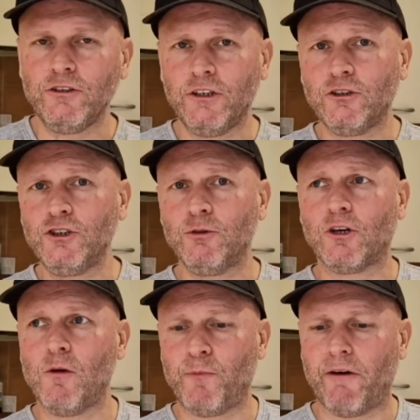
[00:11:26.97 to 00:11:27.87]
You could do a
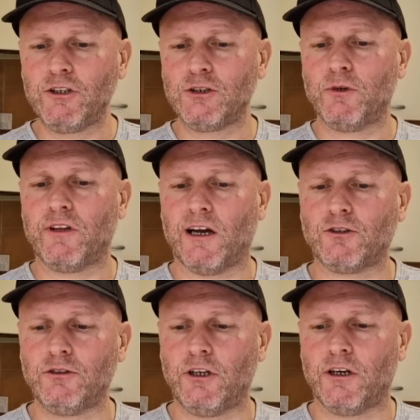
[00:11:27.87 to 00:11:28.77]
comparison with that,
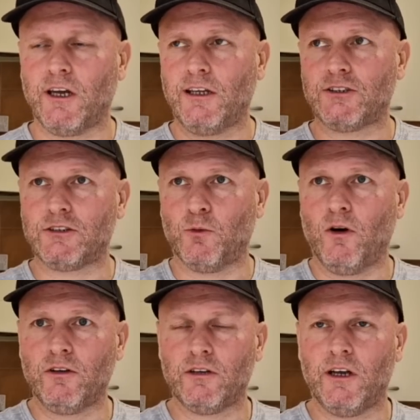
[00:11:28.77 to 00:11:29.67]
couldn't you, against the
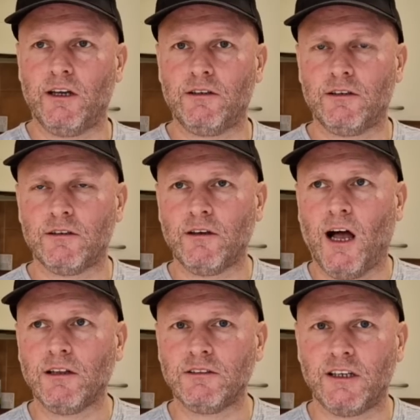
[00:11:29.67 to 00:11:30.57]
one in
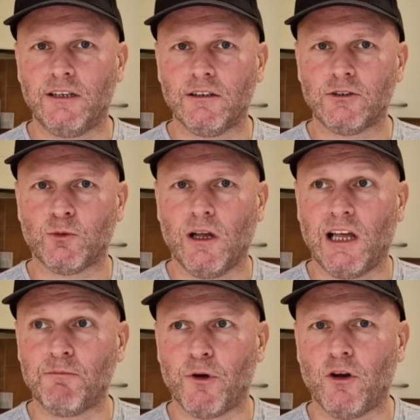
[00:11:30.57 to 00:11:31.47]
Aldi as well,
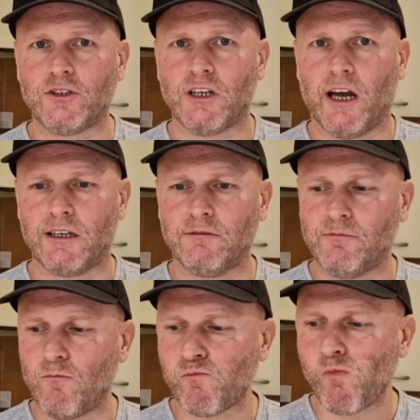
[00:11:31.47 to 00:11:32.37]
and Birdseye.
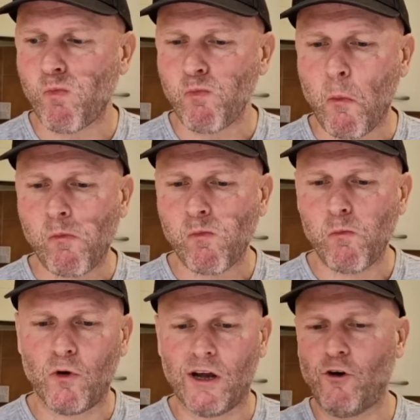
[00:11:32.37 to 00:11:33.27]

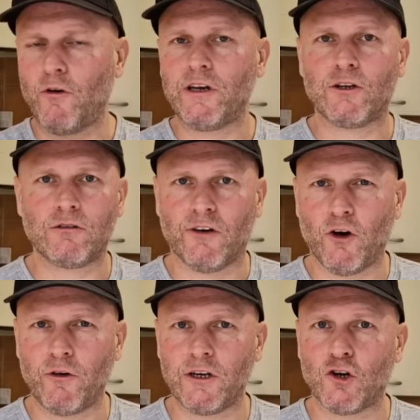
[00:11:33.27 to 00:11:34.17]
But I've
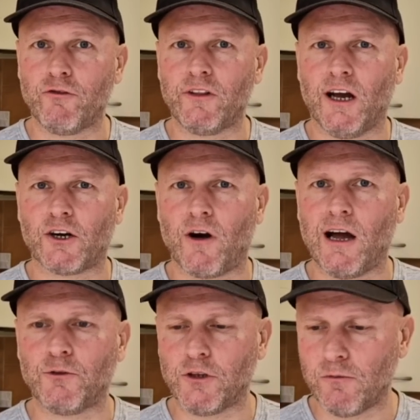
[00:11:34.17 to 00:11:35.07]
already covered that
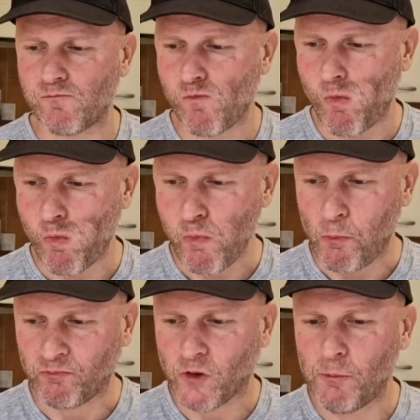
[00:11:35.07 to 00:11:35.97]
ground.
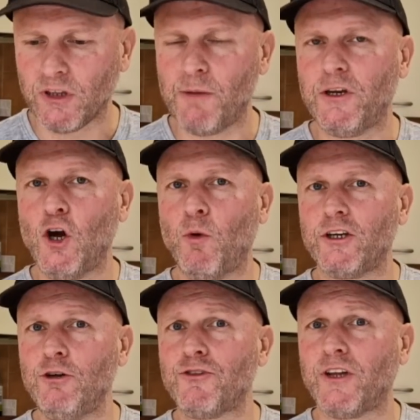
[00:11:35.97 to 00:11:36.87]
But let me know
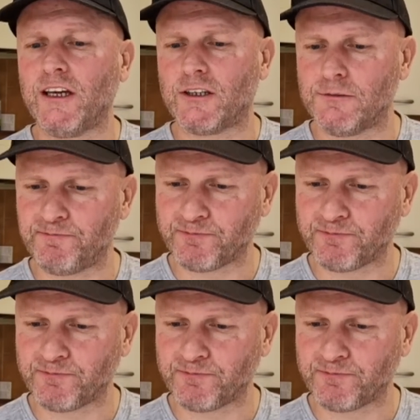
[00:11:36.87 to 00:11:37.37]
what you think.